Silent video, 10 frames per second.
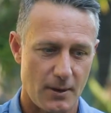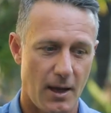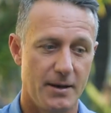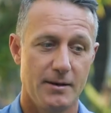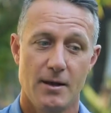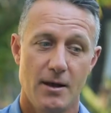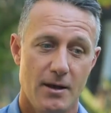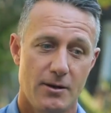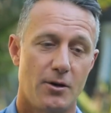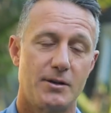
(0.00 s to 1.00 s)
and
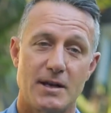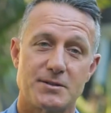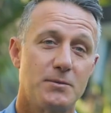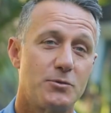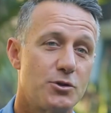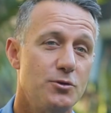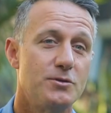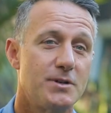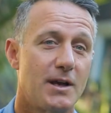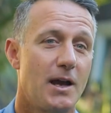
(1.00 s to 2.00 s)
you know gets them
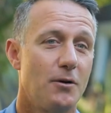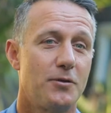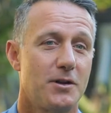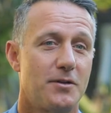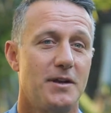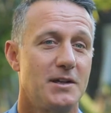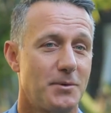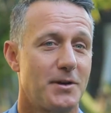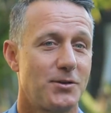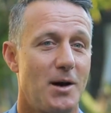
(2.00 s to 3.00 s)
choosing healthier things
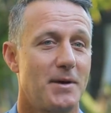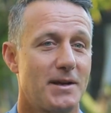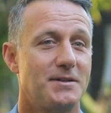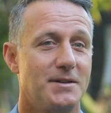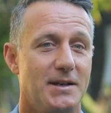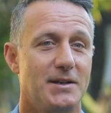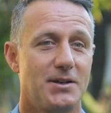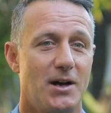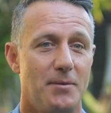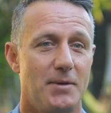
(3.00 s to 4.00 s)
by the time they get to dinner
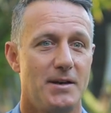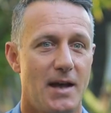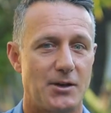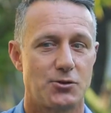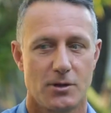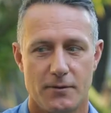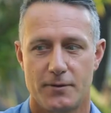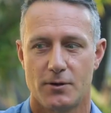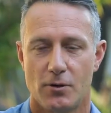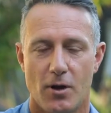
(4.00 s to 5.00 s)
time. They naturally
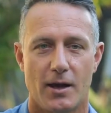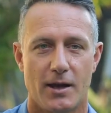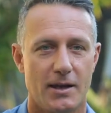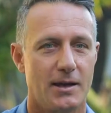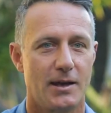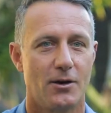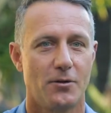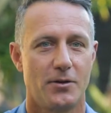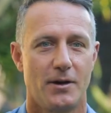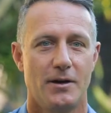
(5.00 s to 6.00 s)
feel like eating
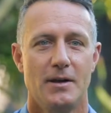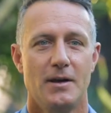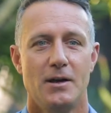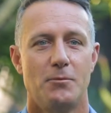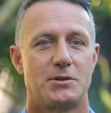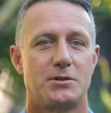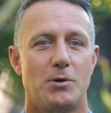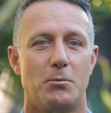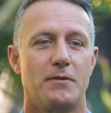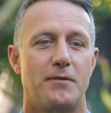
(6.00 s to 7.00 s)
healthier, which is
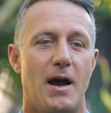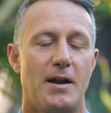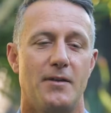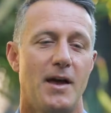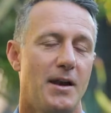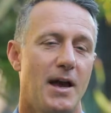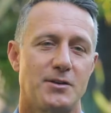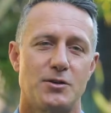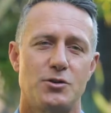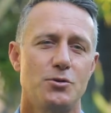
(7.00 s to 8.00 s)
what we found, and that has
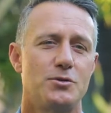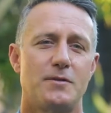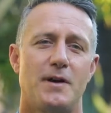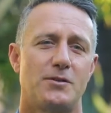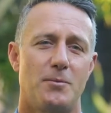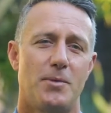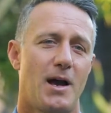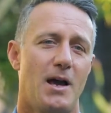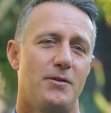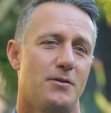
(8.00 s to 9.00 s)
a huge effect on
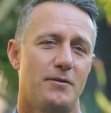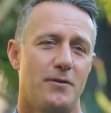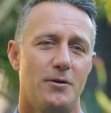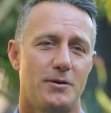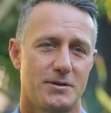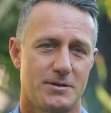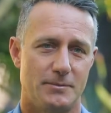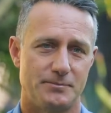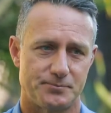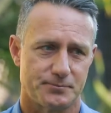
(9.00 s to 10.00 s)
behaviour and focus
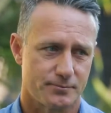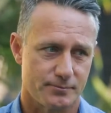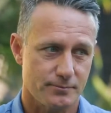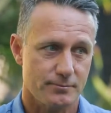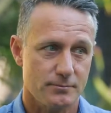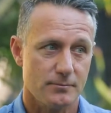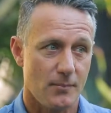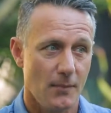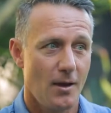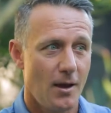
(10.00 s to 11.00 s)
and
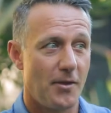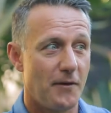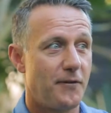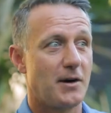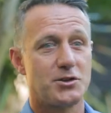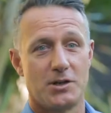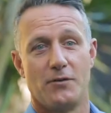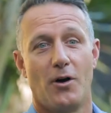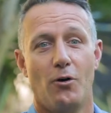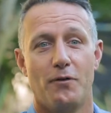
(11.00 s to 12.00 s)
and the functioning
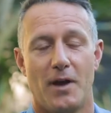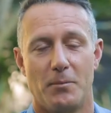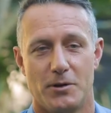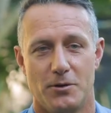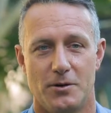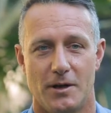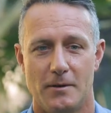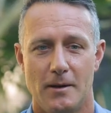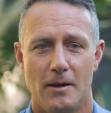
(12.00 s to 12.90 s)
of the whole family unit.